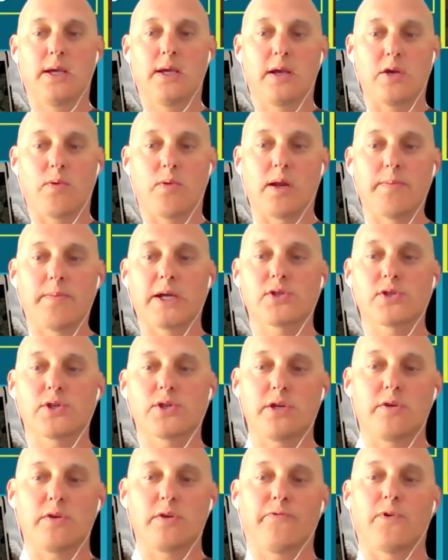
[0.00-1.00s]
You want to make
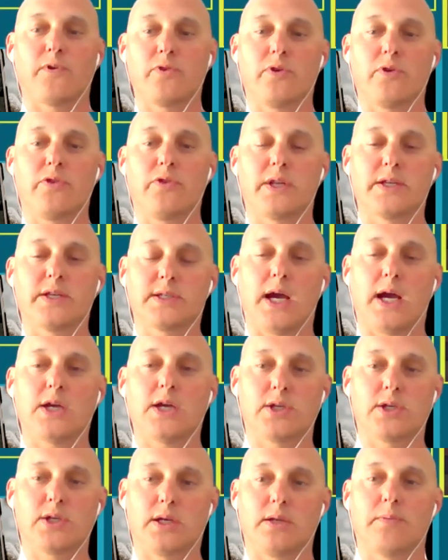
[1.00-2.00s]
sure you further the
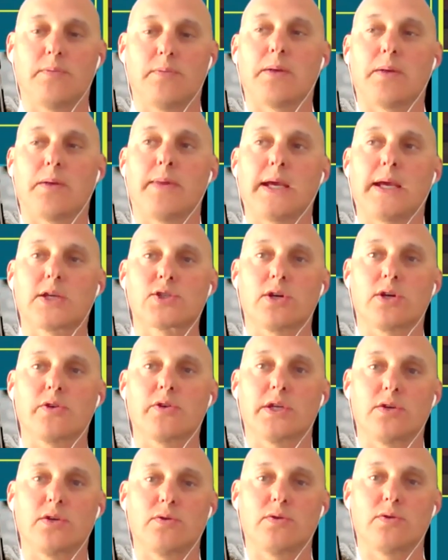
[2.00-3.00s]
discussion, but make sure
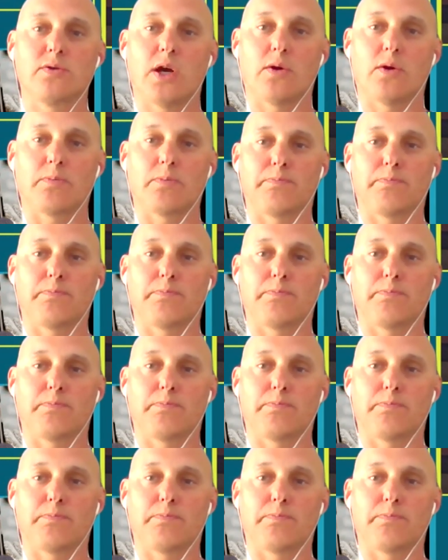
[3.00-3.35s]
that you don't